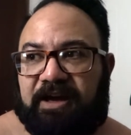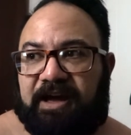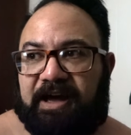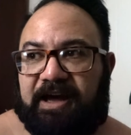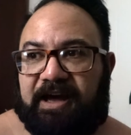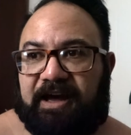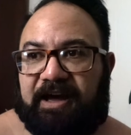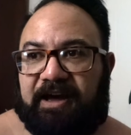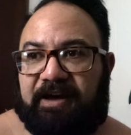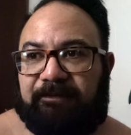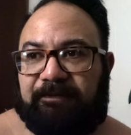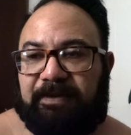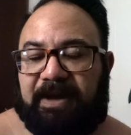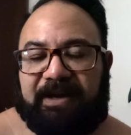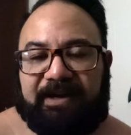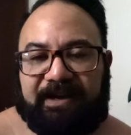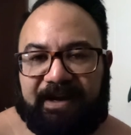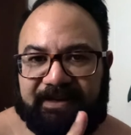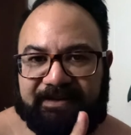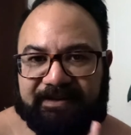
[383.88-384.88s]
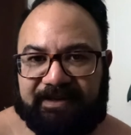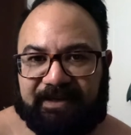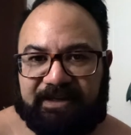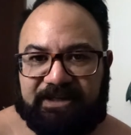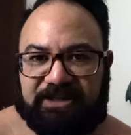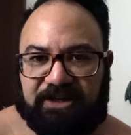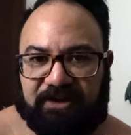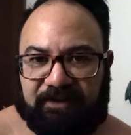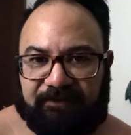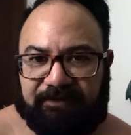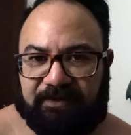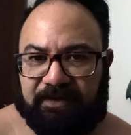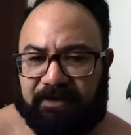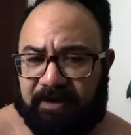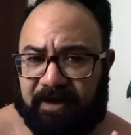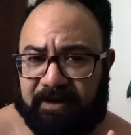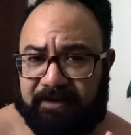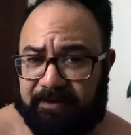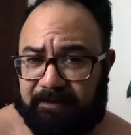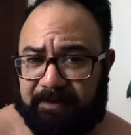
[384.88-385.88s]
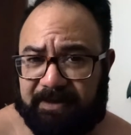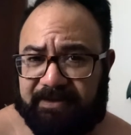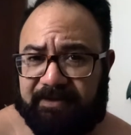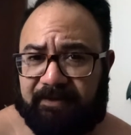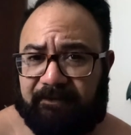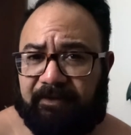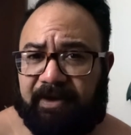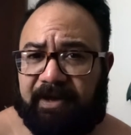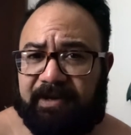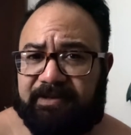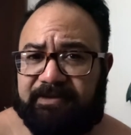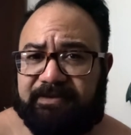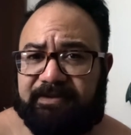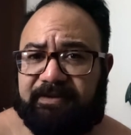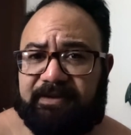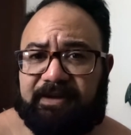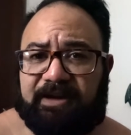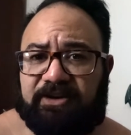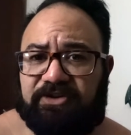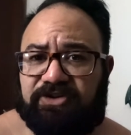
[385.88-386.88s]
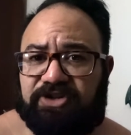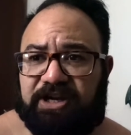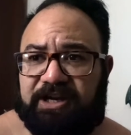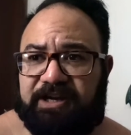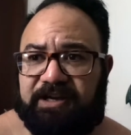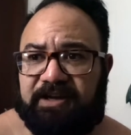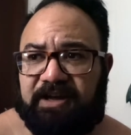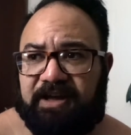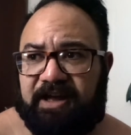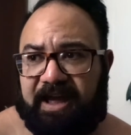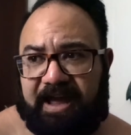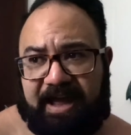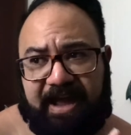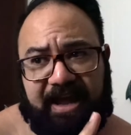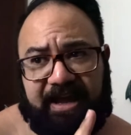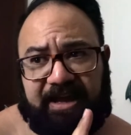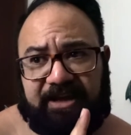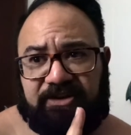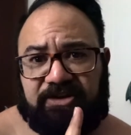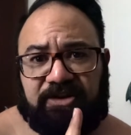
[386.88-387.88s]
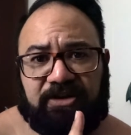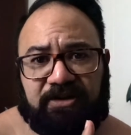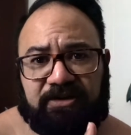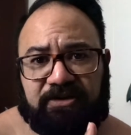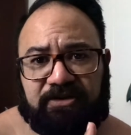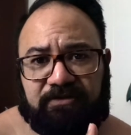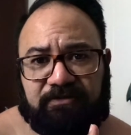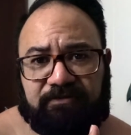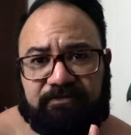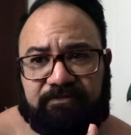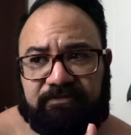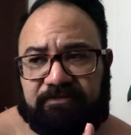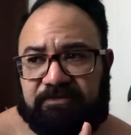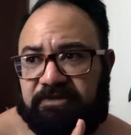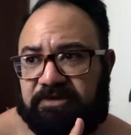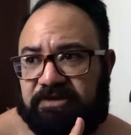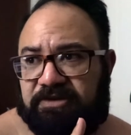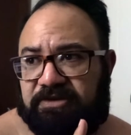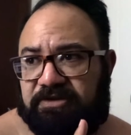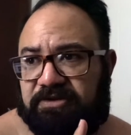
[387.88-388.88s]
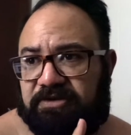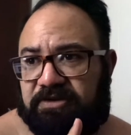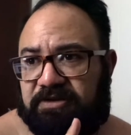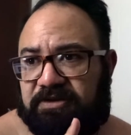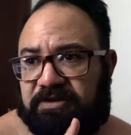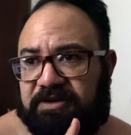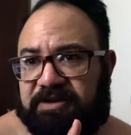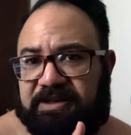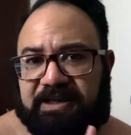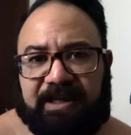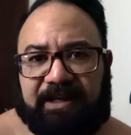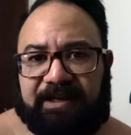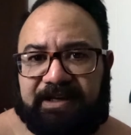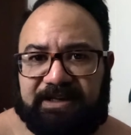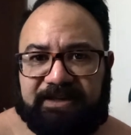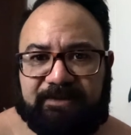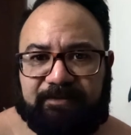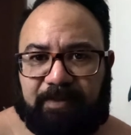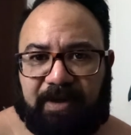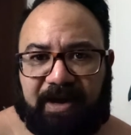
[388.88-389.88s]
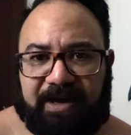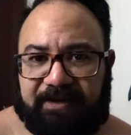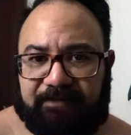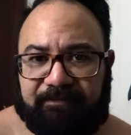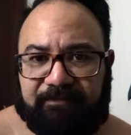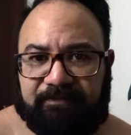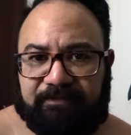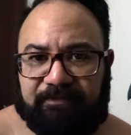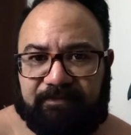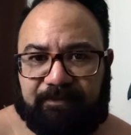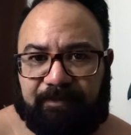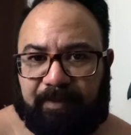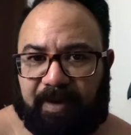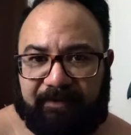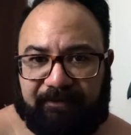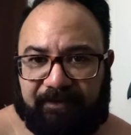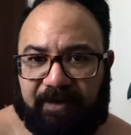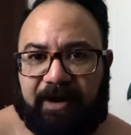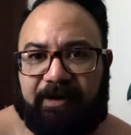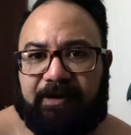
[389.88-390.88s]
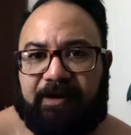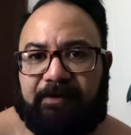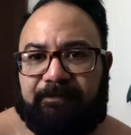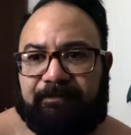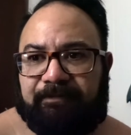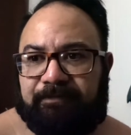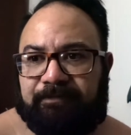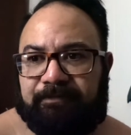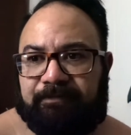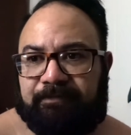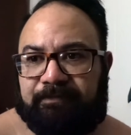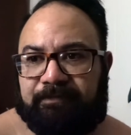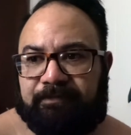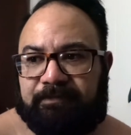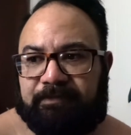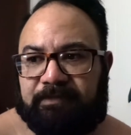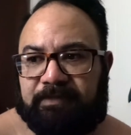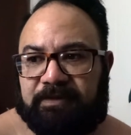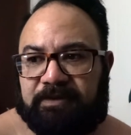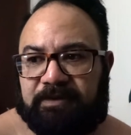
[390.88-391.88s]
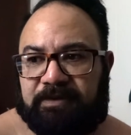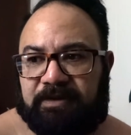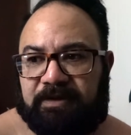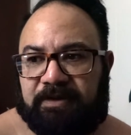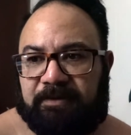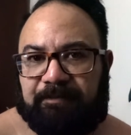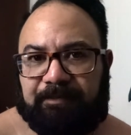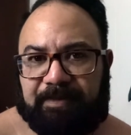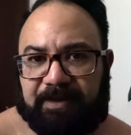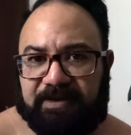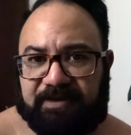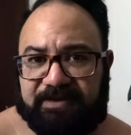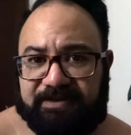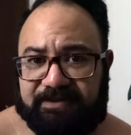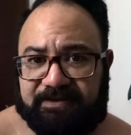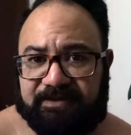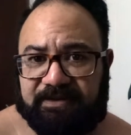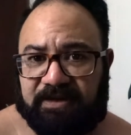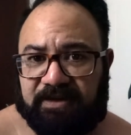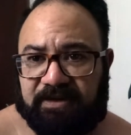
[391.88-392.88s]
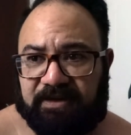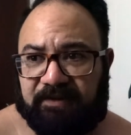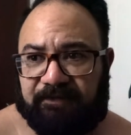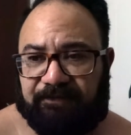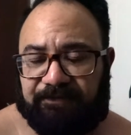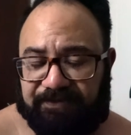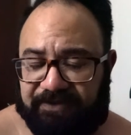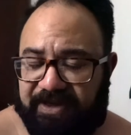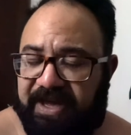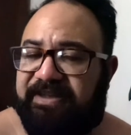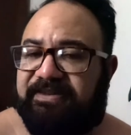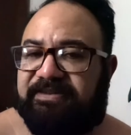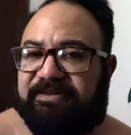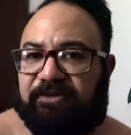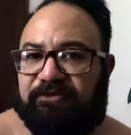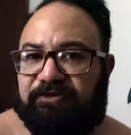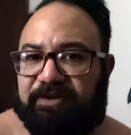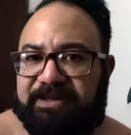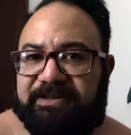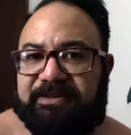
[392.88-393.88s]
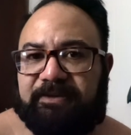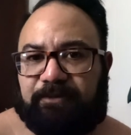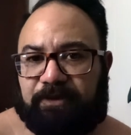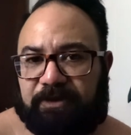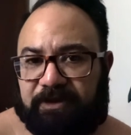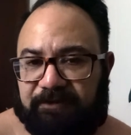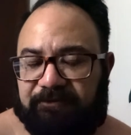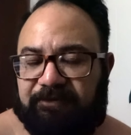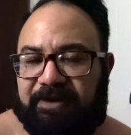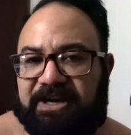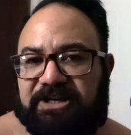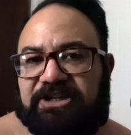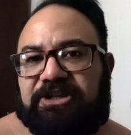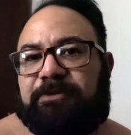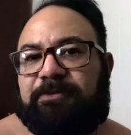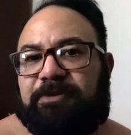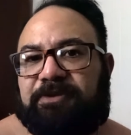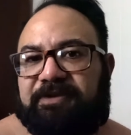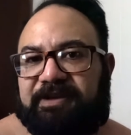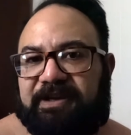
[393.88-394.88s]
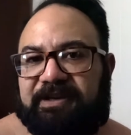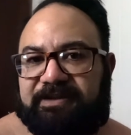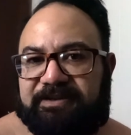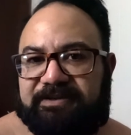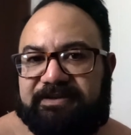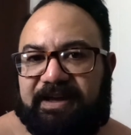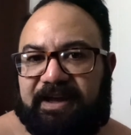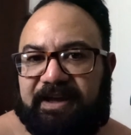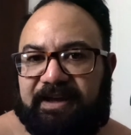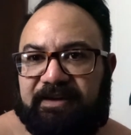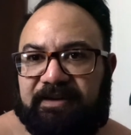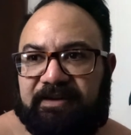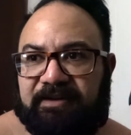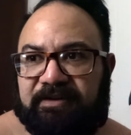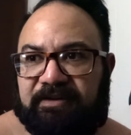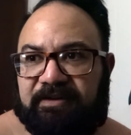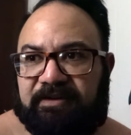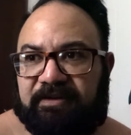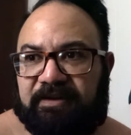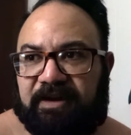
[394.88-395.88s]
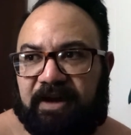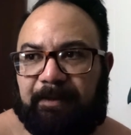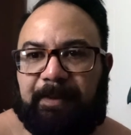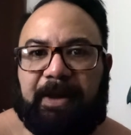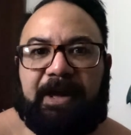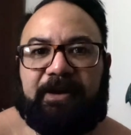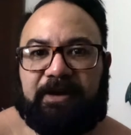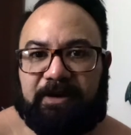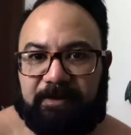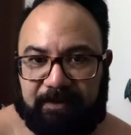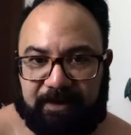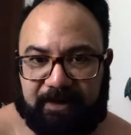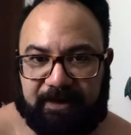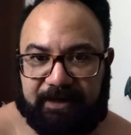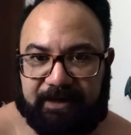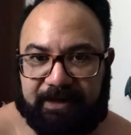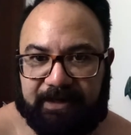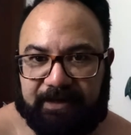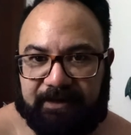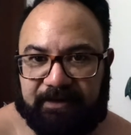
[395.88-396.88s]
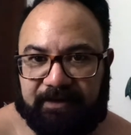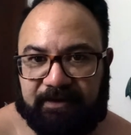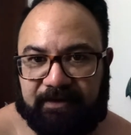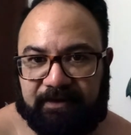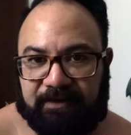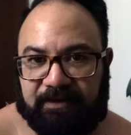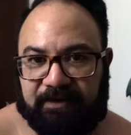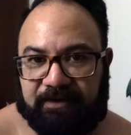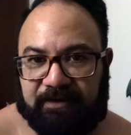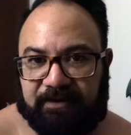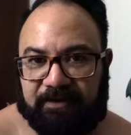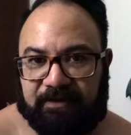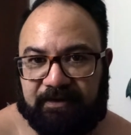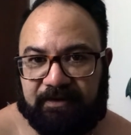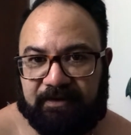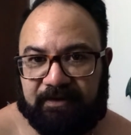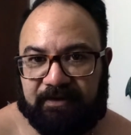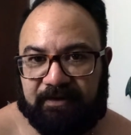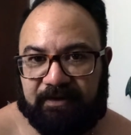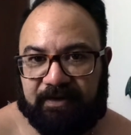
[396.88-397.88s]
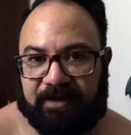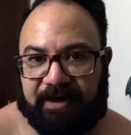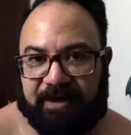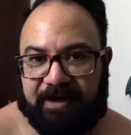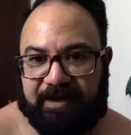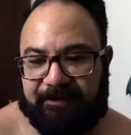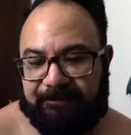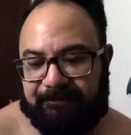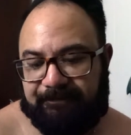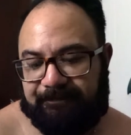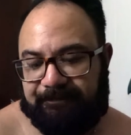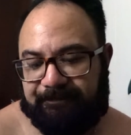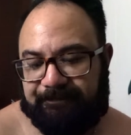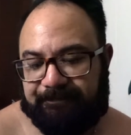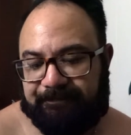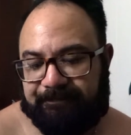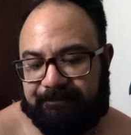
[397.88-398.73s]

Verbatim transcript: um, an escalation of the, uh, domestic violence in the country and killings by by firearm because that's a reasonable and rational thing to say about a community. Um,